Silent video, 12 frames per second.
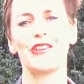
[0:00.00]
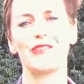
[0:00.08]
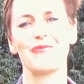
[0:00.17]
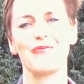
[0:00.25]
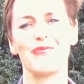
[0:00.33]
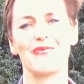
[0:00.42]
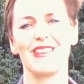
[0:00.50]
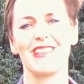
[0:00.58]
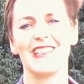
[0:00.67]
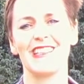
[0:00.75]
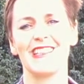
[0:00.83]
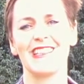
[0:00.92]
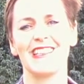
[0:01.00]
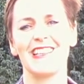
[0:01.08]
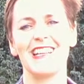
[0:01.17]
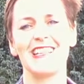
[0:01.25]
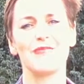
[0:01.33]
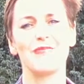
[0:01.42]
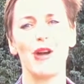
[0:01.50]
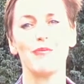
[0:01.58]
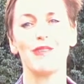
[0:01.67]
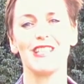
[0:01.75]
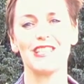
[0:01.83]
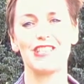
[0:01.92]
welcome. It's my
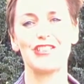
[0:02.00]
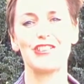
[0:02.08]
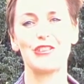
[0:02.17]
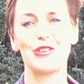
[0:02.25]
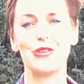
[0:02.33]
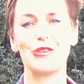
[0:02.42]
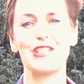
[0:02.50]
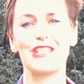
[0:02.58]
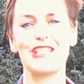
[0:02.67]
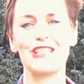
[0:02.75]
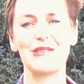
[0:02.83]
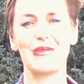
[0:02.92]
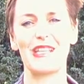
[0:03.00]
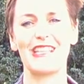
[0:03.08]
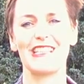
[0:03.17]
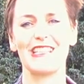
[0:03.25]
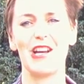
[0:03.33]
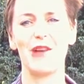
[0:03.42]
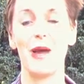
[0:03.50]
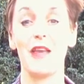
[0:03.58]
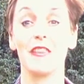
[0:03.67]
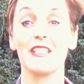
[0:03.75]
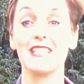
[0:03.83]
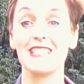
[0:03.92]
pleasure to talk to you this week
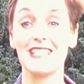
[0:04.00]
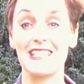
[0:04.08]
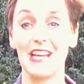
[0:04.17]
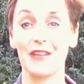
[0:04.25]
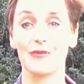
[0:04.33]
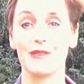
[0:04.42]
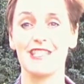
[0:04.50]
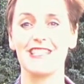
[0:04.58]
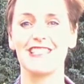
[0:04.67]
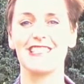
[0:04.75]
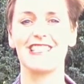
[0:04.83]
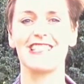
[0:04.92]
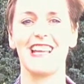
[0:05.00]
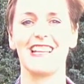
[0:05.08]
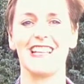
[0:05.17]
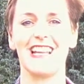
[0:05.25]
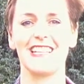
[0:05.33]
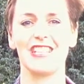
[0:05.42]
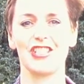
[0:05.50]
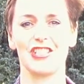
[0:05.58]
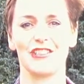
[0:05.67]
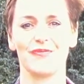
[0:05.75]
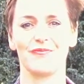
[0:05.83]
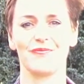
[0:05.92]
about the steps to delegation.